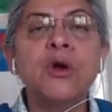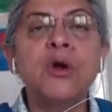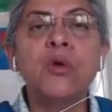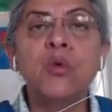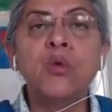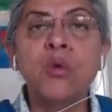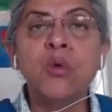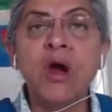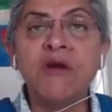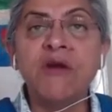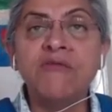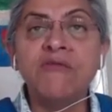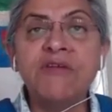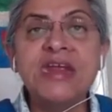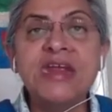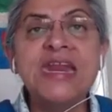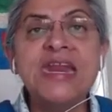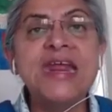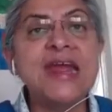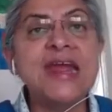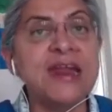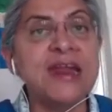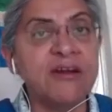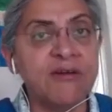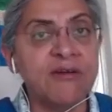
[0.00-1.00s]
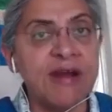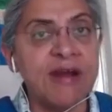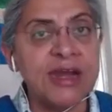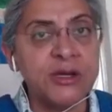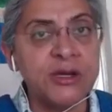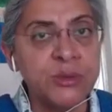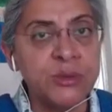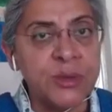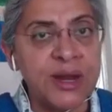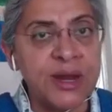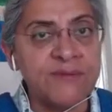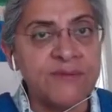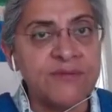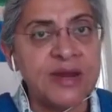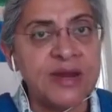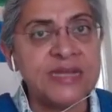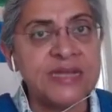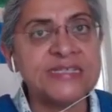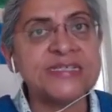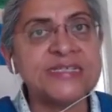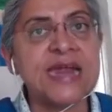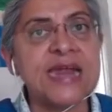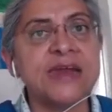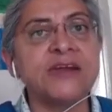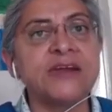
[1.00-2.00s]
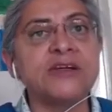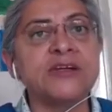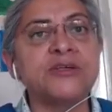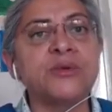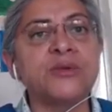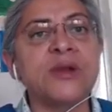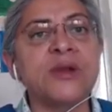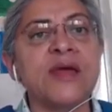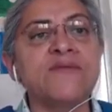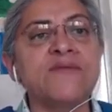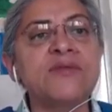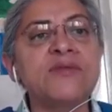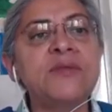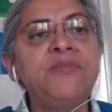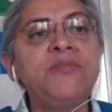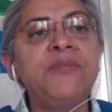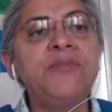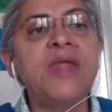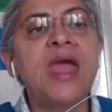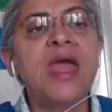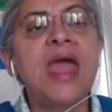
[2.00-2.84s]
who are reading at grade 2 level, at standard 2 level,